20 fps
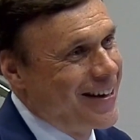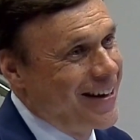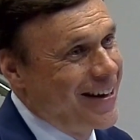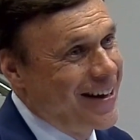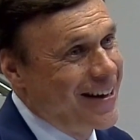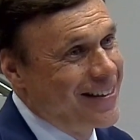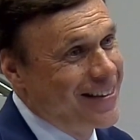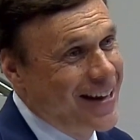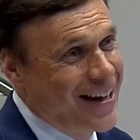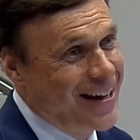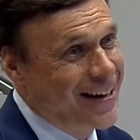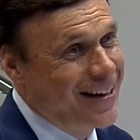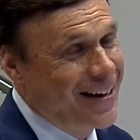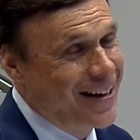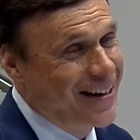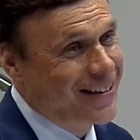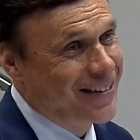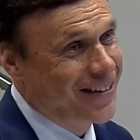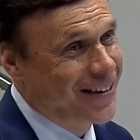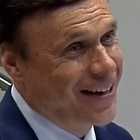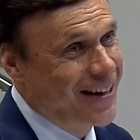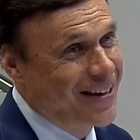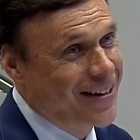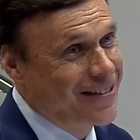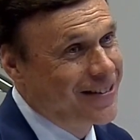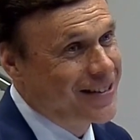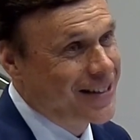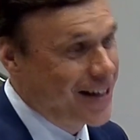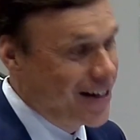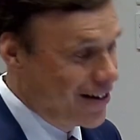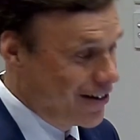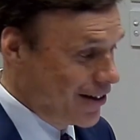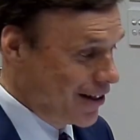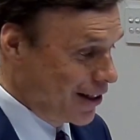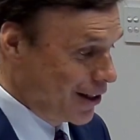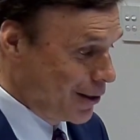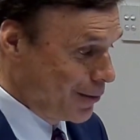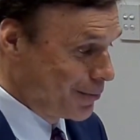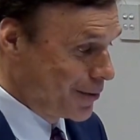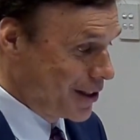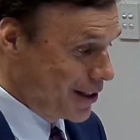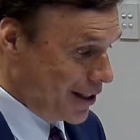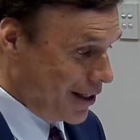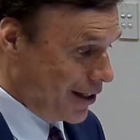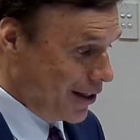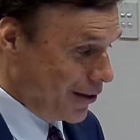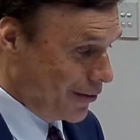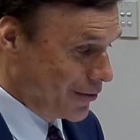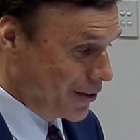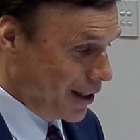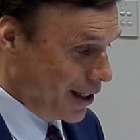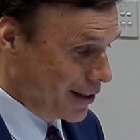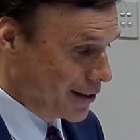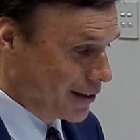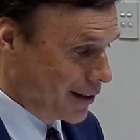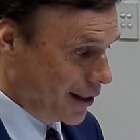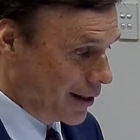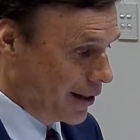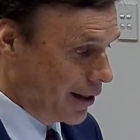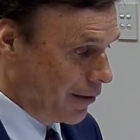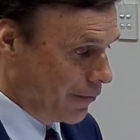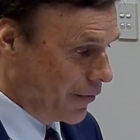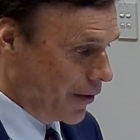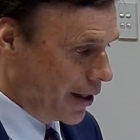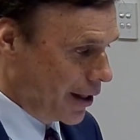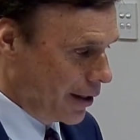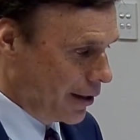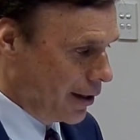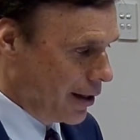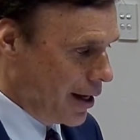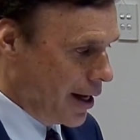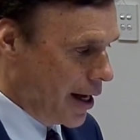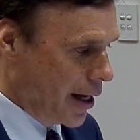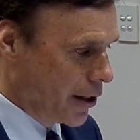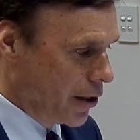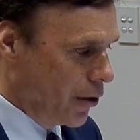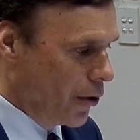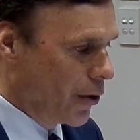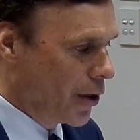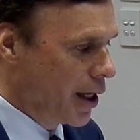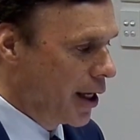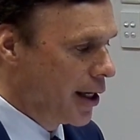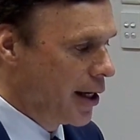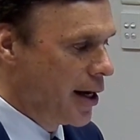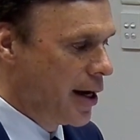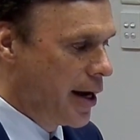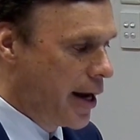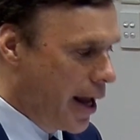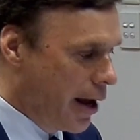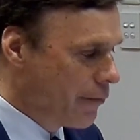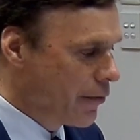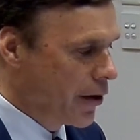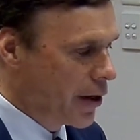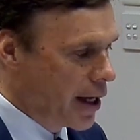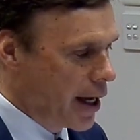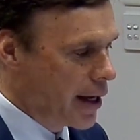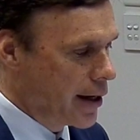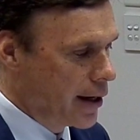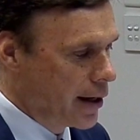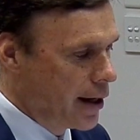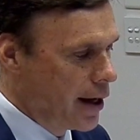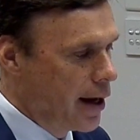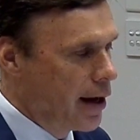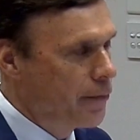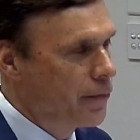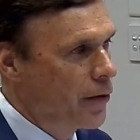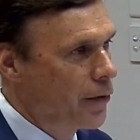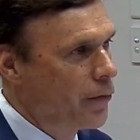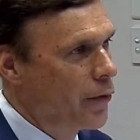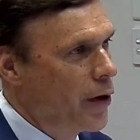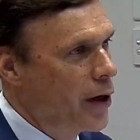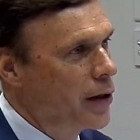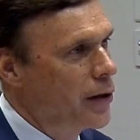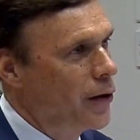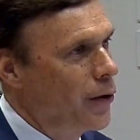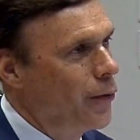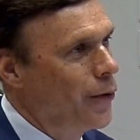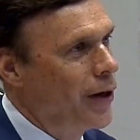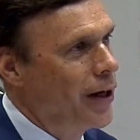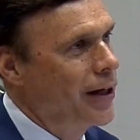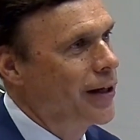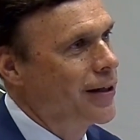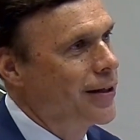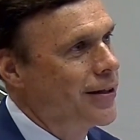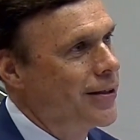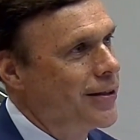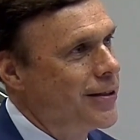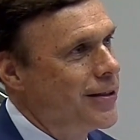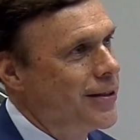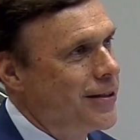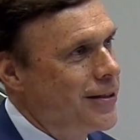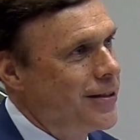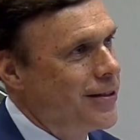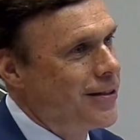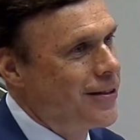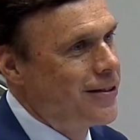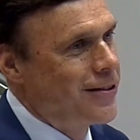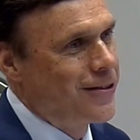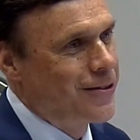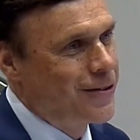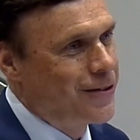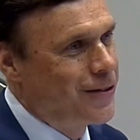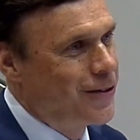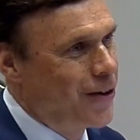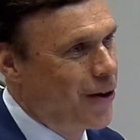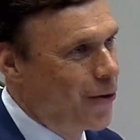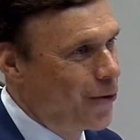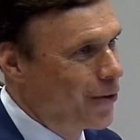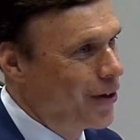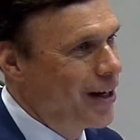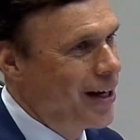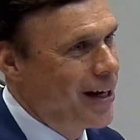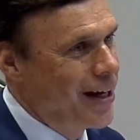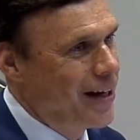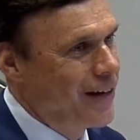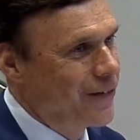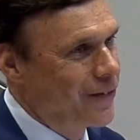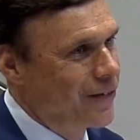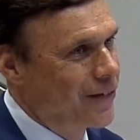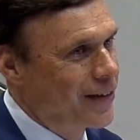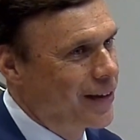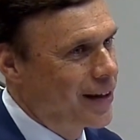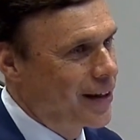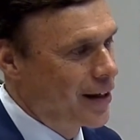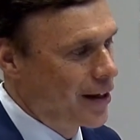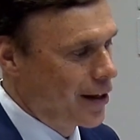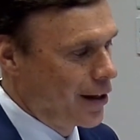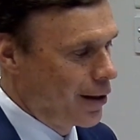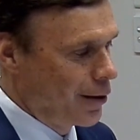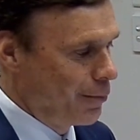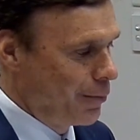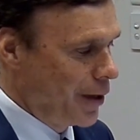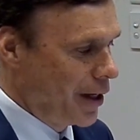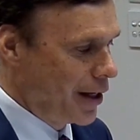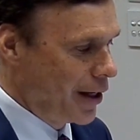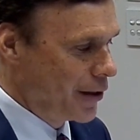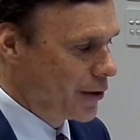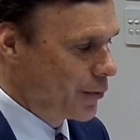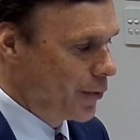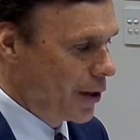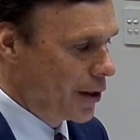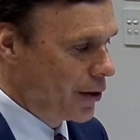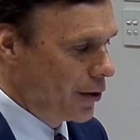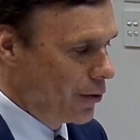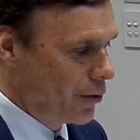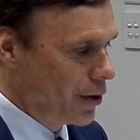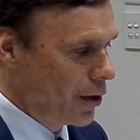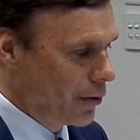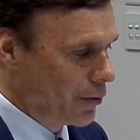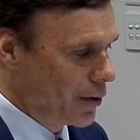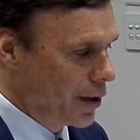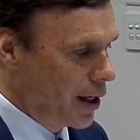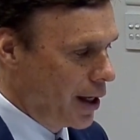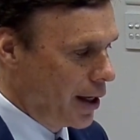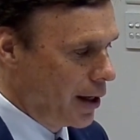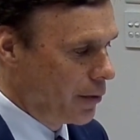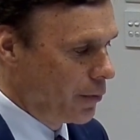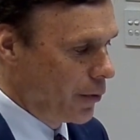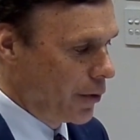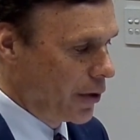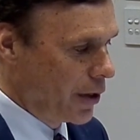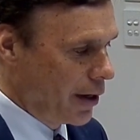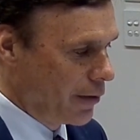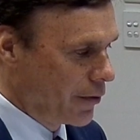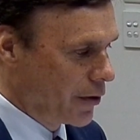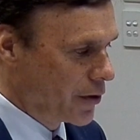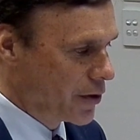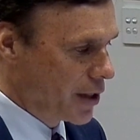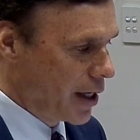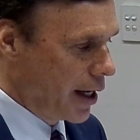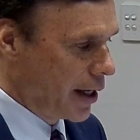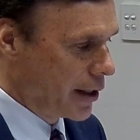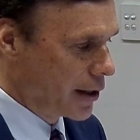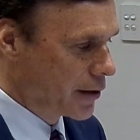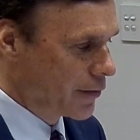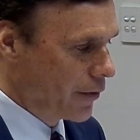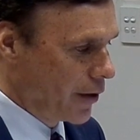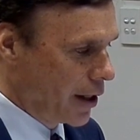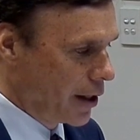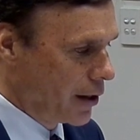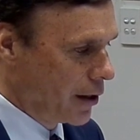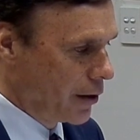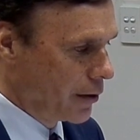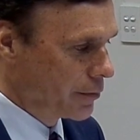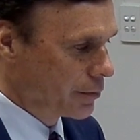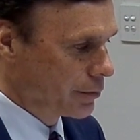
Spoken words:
And that act, they are telling themselves a significant lie. You can never get enough of what you what? Don't need. Because what you don't need will never satisfy you.